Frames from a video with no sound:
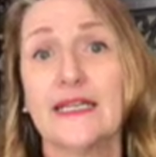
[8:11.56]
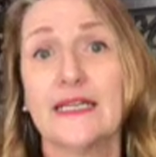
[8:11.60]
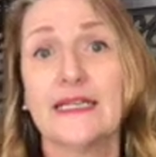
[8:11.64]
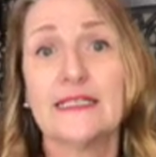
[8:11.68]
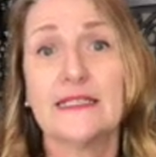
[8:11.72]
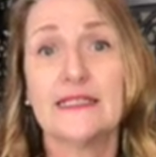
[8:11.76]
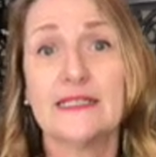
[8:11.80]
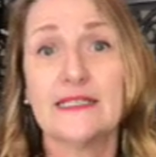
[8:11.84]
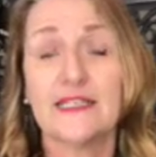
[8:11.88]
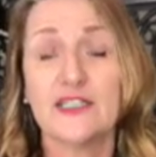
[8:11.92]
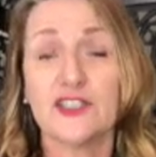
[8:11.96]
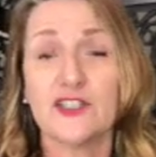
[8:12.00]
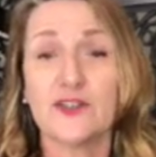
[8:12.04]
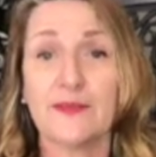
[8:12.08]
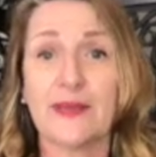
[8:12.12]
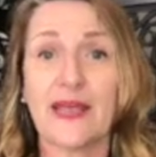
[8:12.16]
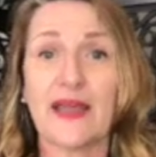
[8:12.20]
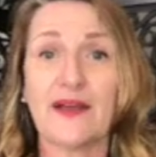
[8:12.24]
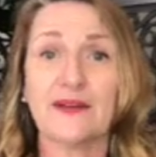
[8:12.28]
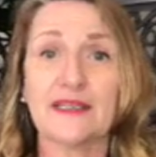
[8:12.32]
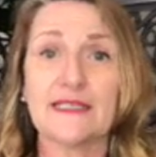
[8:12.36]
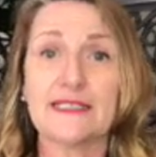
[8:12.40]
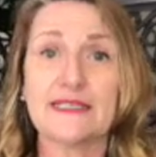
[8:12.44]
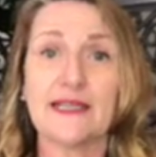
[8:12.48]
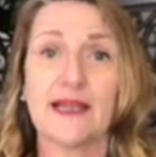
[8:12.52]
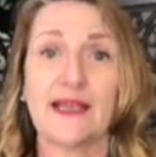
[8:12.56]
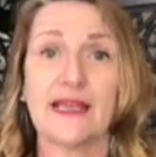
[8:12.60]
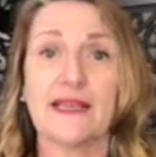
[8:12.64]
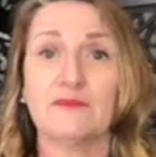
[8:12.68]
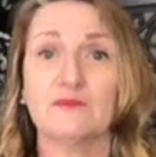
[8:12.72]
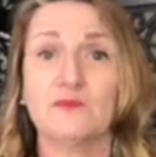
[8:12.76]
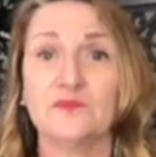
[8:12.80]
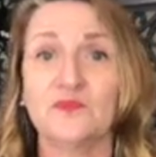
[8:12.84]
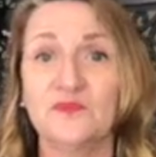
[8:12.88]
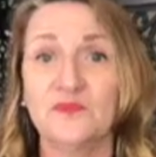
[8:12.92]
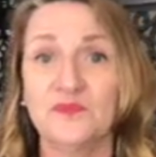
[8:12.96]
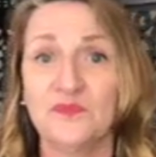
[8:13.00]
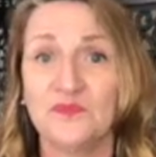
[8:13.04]
Teach them how to type.
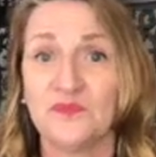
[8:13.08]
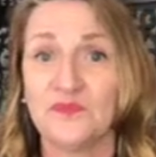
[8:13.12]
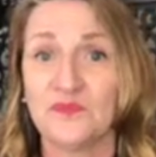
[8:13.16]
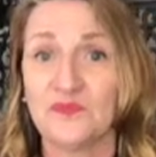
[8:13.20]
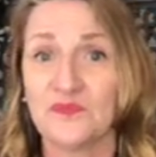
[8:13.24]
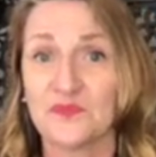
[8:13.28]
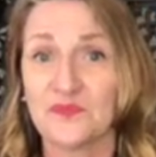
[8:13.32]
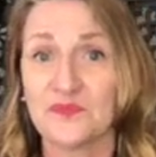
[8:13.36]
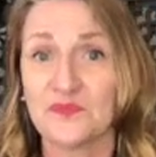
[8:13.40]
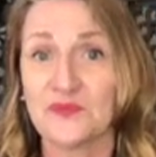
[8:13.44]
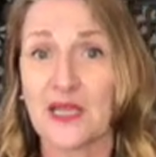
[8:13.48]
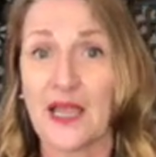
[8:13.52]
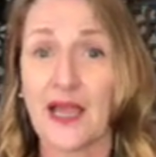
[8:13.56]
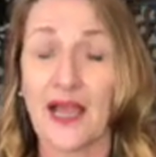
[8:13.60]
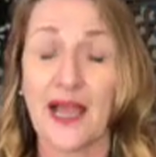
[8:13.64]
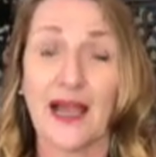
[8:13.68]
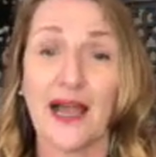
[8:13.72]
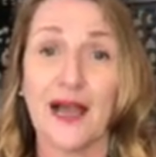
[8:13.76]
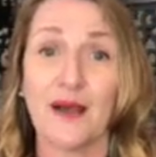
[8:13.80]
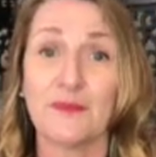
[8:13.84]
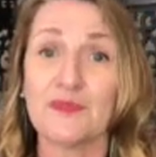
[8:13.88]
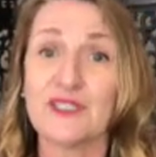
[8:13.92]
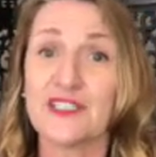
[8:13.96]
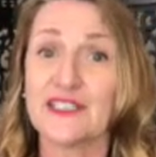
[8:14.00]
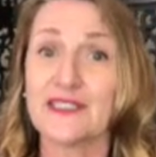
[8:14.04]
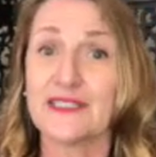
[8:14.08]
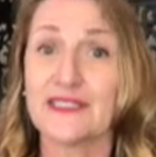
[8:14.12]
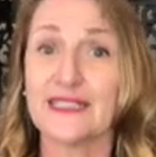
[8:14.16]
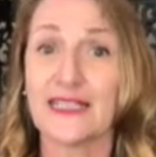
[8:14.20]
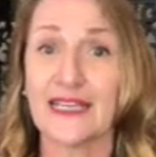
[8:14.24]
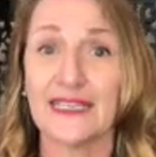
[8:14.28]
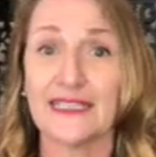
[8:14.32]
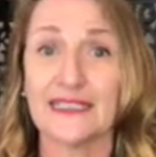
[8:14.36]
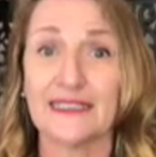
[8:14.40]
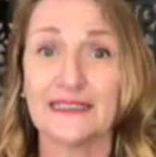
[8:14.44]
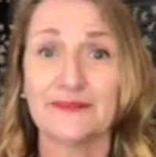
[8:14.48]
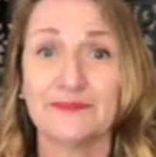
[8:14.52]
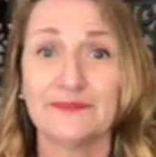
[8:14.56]
I'm just
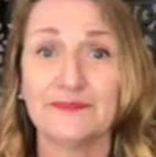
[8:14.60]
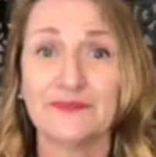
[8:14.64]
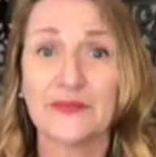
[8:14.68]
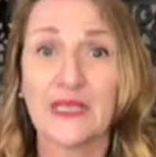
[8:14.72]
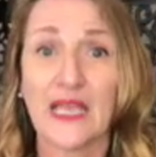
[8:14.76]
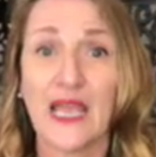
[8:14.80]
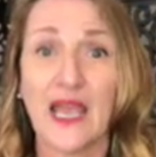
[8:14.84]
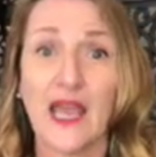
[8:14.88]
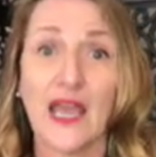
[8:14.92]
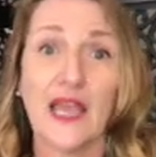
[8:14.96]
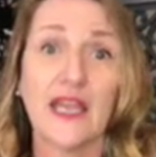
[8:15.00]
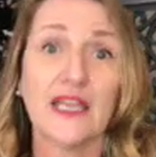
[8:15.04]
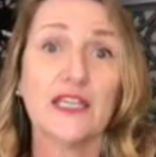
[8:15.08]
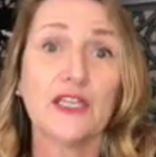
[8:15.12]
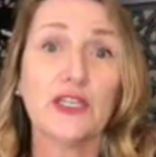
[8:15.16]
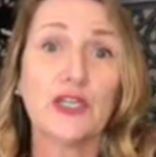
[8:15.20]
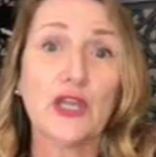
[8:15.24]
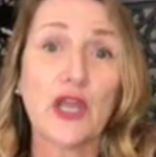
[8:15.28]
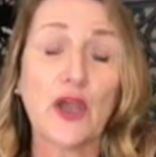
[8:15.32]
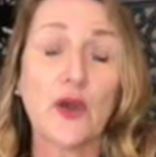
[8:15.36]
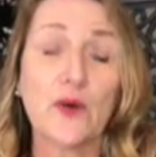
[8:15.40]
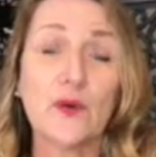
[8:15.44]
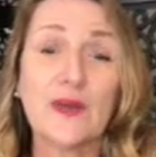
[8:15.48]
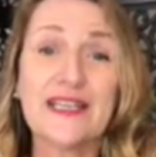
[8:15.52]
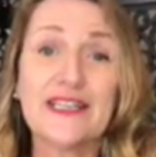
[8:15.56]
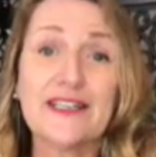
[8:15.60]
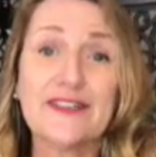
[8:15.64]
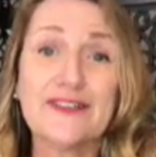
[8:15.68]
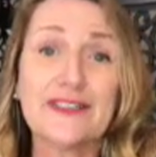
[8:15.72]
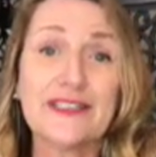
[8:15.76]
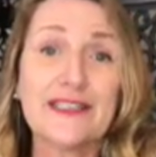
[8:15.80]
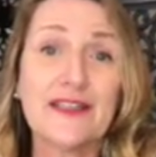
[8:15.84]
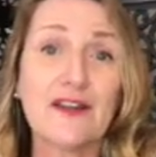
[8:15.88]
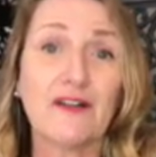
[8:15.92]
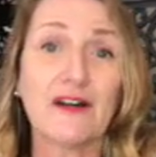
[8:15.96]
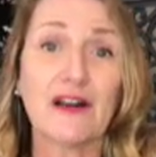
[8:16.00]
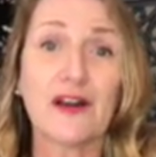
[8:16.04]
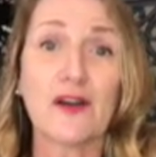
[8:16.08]
saying. Is
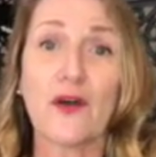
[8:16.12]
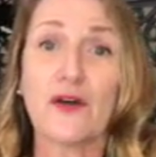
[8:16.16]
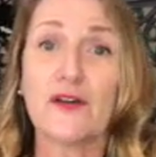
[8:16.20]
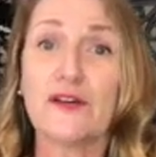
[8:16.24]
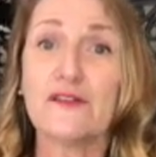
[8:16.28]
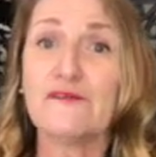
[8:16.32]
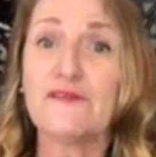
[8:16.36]
there a lot of